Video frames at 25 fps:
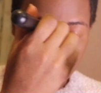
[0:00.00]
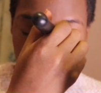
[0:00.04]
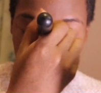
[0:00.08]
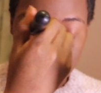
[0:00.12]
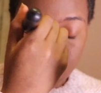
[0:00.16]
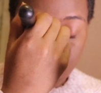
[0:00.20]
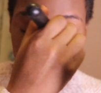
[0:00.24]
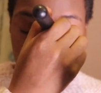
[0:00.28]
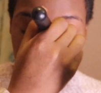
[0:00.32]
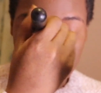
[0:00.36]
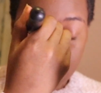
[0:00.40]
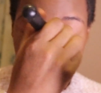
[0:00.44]

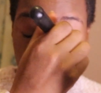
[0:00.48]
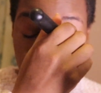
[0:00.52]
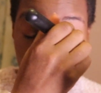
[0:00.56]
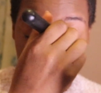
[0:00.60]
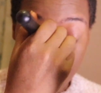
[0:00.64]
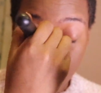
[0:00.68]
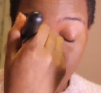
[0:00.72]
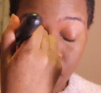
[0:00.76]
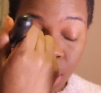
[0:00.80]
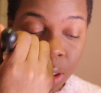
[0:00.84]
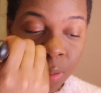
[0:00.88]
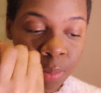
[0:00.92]
Just
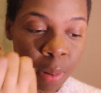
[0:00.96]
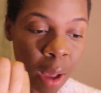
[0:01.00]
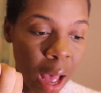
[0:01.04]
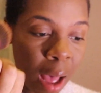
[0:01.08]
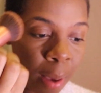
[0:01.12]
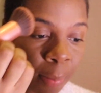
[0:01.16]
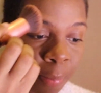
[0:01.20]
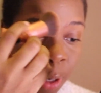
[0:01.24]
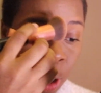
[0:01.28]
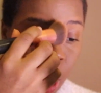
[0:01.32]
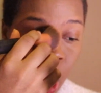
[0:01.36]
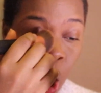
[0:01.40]
celebrities
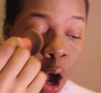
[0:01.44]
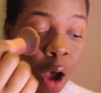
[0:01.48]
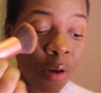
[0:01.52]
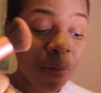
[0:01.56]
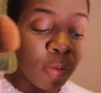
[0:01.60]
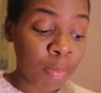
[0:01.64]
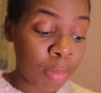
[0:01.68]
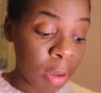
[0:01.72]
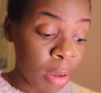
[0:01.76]
popping off.